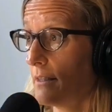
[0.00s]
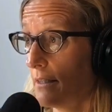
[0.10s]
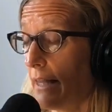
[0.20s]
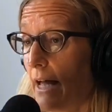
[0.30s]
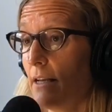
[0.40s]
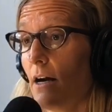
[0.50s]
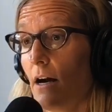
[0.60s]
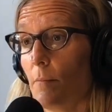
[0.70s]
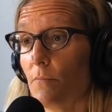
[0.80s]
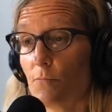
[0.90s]
that
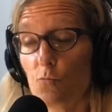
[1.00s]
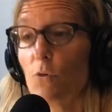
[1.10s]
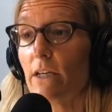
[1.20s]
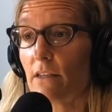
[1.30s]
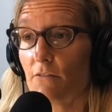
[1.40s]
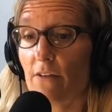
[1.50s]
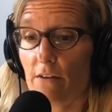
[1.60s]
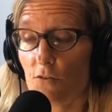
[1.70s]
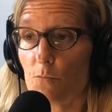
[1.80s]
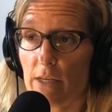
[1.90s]
really
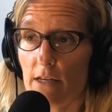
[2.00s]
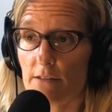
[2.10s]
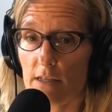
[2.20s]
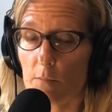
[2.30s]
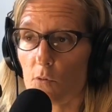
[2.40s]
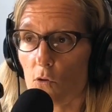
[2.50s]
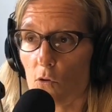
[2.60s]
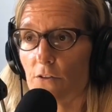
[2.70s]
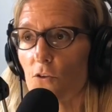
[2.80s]
favors me as the employer.